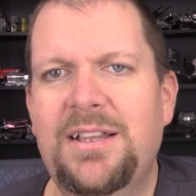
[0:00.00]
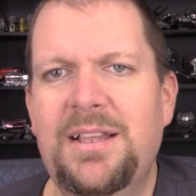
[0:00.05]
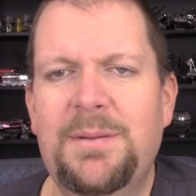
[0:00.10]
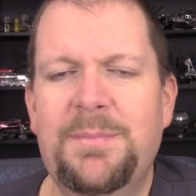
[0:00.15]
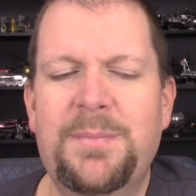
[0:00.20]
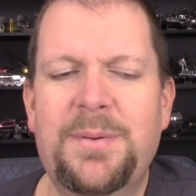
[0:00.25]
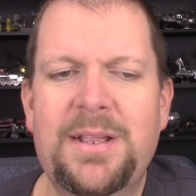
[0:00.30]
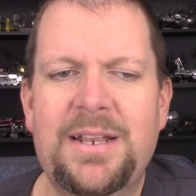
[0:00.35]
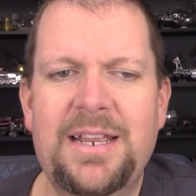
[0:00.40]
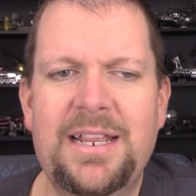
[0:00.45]

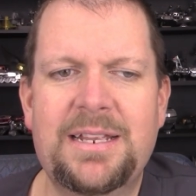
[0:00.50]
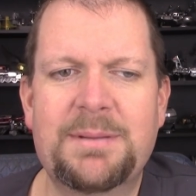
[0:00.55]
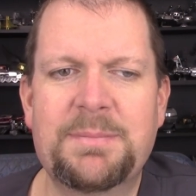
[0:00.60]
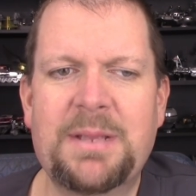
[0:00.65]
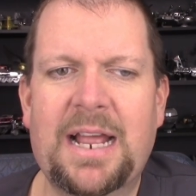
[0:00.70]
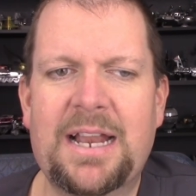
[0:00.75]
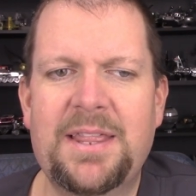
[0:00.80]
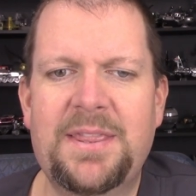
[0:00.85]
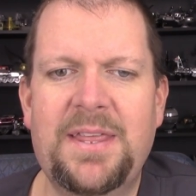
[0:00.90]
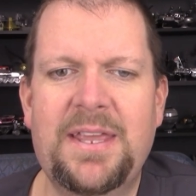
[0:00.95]
But I'm
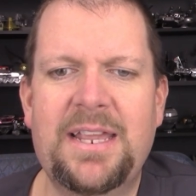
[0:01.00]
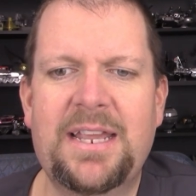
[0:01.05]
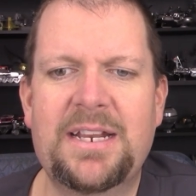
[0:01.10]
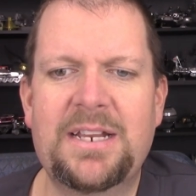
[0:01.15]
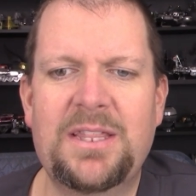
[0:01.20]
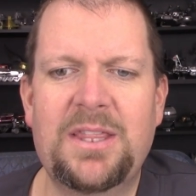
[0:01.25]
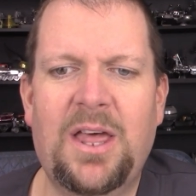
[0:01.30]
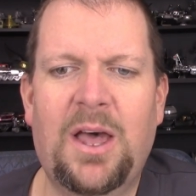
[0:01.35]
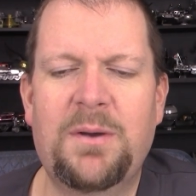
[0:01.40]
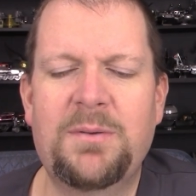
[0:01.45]
kind of thinking
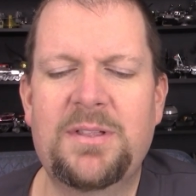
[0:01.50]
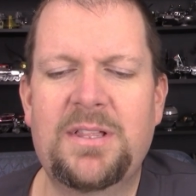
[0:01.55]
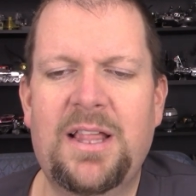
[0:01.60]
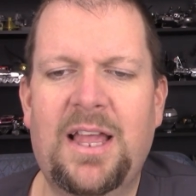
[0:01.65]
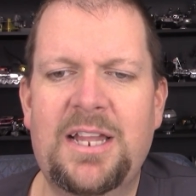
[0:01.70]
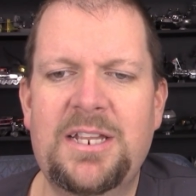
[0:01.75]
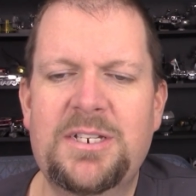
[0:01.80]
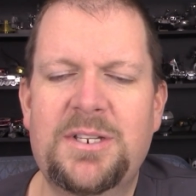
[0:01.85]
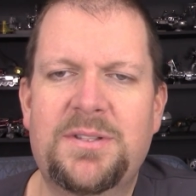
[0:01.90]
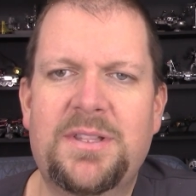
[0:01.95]
along the
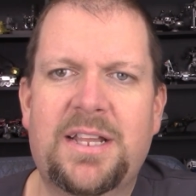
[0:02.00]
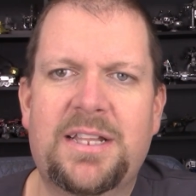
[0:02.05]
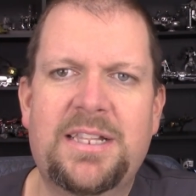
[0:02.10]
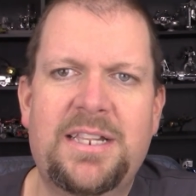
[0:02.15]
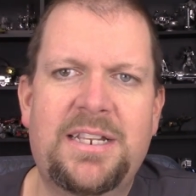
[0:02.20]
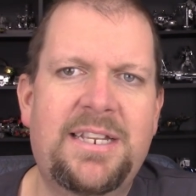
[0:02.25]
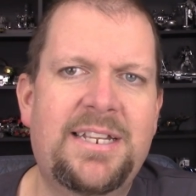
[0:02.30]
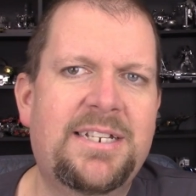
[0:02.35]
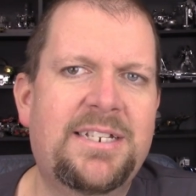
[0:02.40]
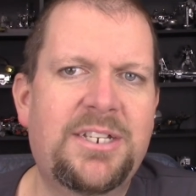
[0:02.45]
lines of like the
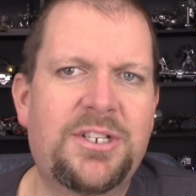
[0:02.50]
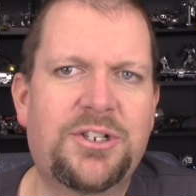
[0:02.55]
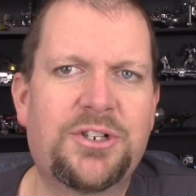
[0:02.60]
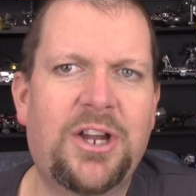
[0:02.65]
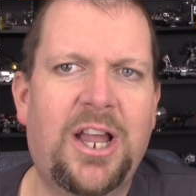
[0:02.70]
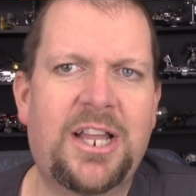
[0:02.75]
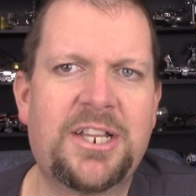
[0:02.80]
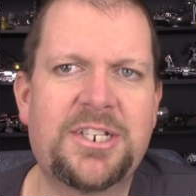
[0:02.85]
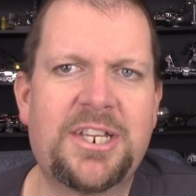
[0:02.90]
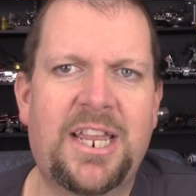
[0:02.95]
Disney
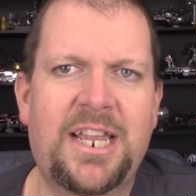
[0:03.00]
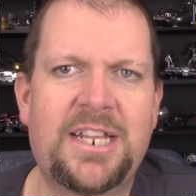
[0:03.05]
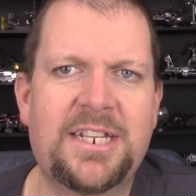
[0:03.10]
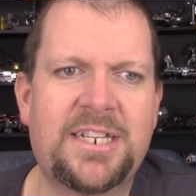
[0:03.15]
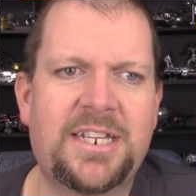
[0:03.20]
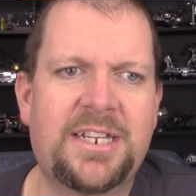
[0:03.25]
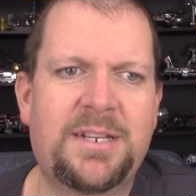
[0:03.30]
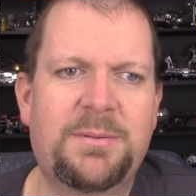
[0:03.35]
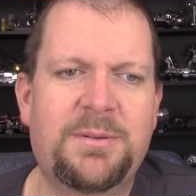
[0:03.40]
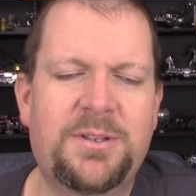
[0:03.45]
trash cans.
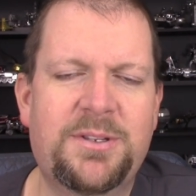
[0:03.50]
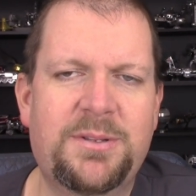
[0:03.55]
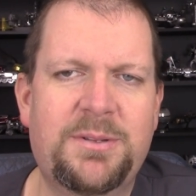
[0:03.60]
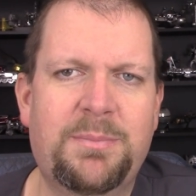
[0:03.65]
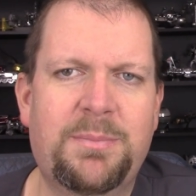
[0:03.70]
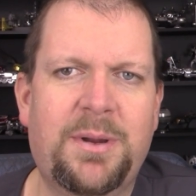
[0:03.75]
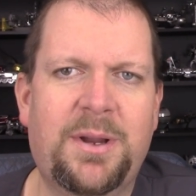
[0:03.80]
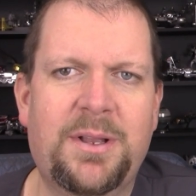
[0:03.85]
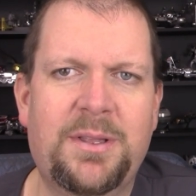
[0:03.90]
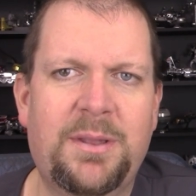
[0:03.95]
They
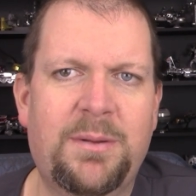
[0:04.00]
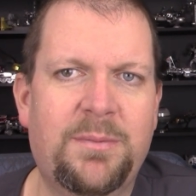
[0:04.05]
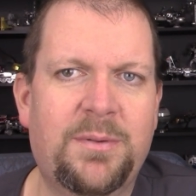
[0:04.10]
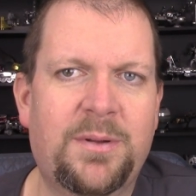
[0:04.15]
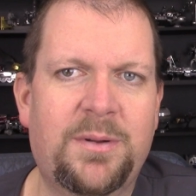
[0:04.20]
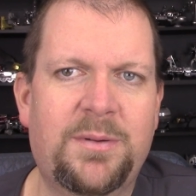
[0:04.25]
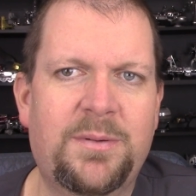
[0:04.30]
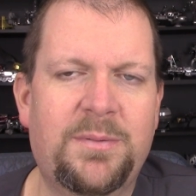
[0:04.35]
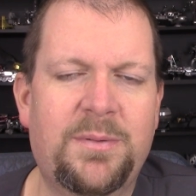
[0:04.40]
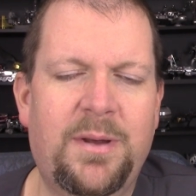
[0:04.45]
apparently
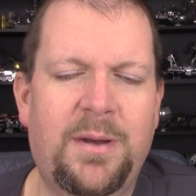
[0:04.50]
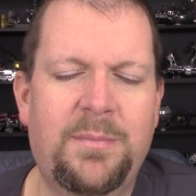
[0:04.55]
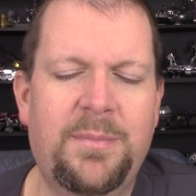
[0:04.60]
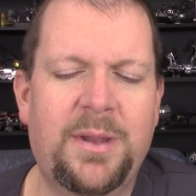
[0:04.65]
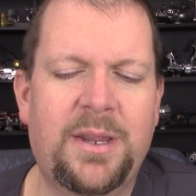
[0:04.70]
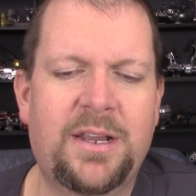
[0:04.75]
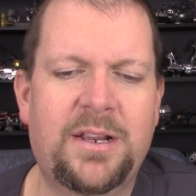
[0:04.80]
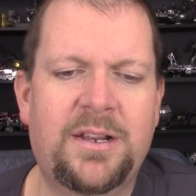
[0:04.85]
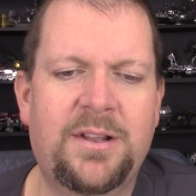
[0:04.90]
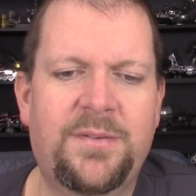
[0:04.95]
were a
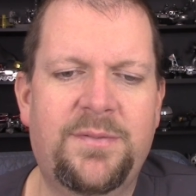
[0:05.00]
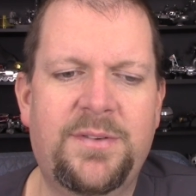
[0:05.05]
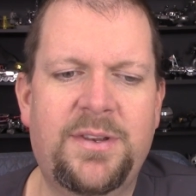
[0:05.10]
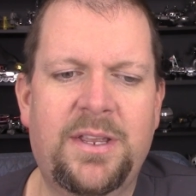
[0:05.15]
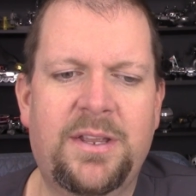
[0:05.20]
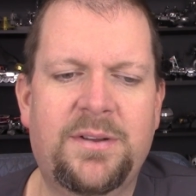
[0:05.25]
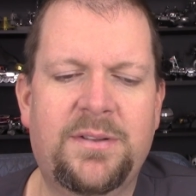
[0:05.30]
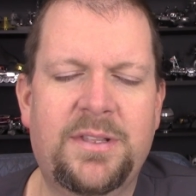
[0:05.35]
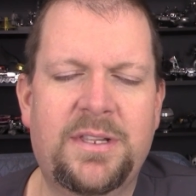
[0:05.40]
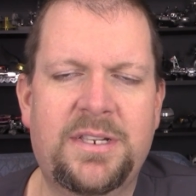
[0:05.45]
big enough
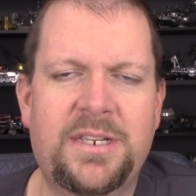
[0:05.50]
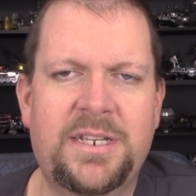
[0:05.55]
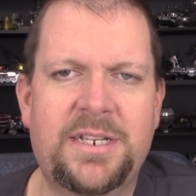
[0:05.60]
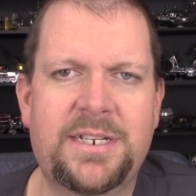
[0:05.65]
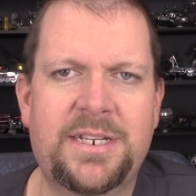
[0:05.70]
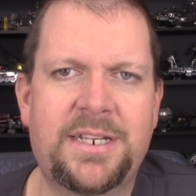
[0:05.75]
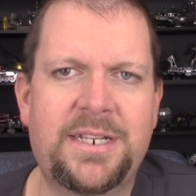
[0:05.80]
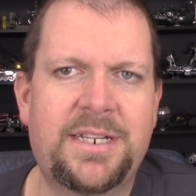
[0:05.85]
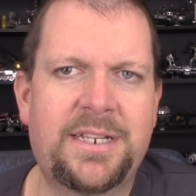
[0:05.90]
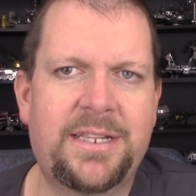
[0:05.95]
deal that
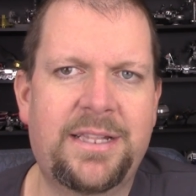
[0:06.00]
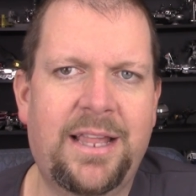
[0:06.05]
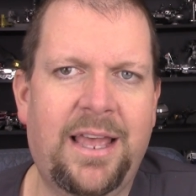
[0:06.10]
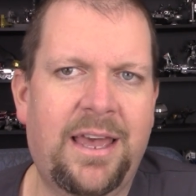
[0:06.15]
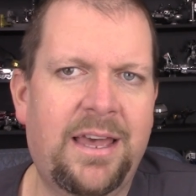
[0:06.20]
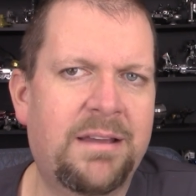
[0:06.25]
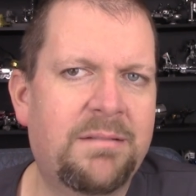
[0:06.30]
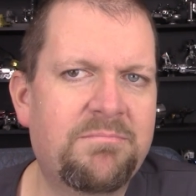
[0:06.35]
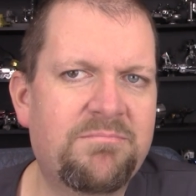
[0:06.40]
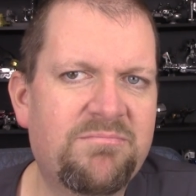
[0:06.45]
Disney did
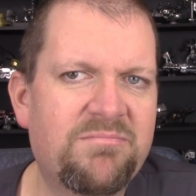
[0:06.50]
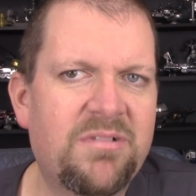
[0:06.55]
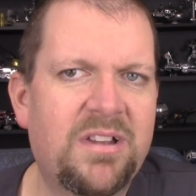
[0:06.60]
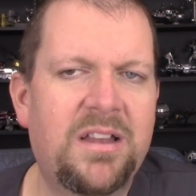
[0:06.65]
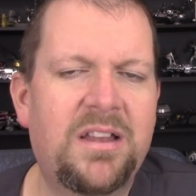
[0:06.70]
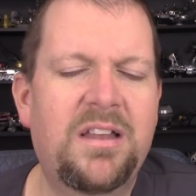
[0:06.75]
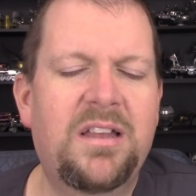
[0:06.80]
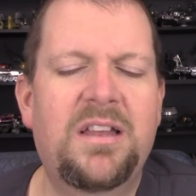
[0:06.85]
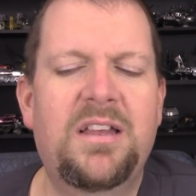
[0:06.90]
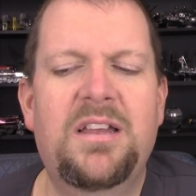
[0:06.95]
that.
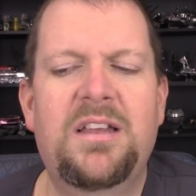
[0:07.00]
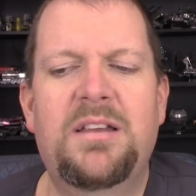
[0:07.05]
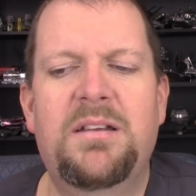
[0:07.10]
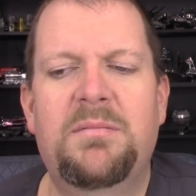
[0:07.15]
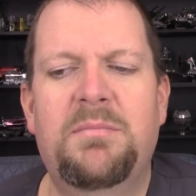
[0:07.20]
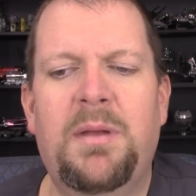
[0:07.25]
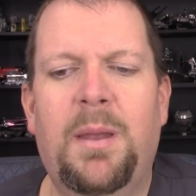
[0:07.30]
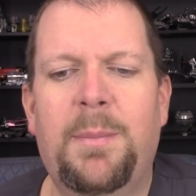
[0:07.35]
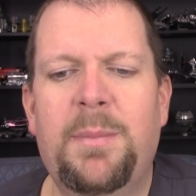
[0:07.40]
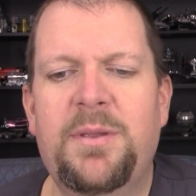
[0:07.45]

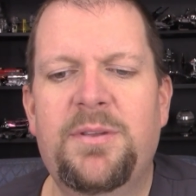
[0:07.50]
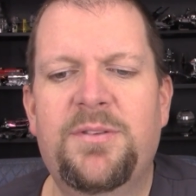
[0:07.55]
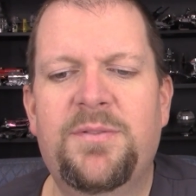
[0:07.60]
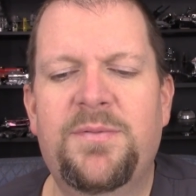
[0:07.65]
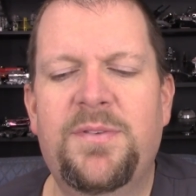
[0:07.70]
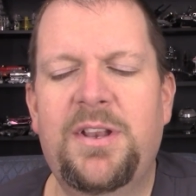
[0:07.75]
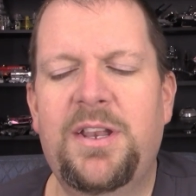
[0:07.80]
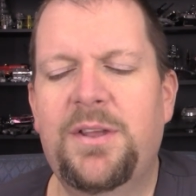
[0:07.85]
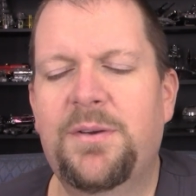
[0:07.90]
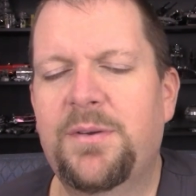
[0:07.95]
Maybe some
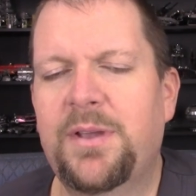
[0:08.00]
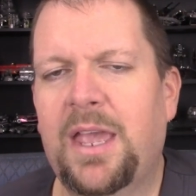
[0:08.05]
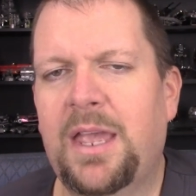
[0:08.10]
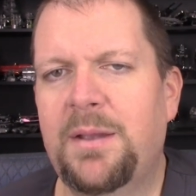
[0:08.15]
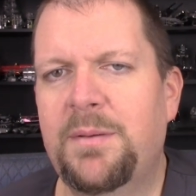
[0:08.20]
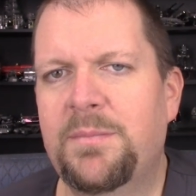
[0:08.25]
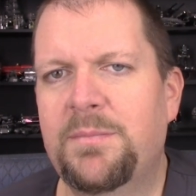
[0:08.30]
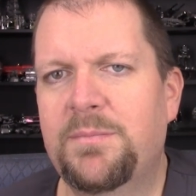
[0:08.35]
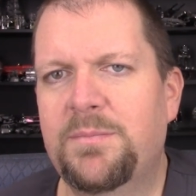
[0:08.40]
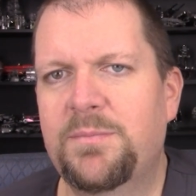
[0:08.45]
video
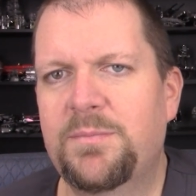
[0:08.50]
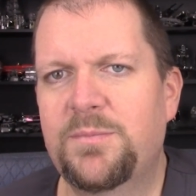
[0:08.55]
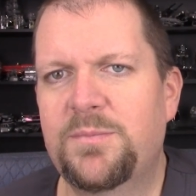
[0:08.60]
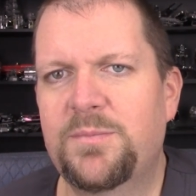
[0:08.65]
game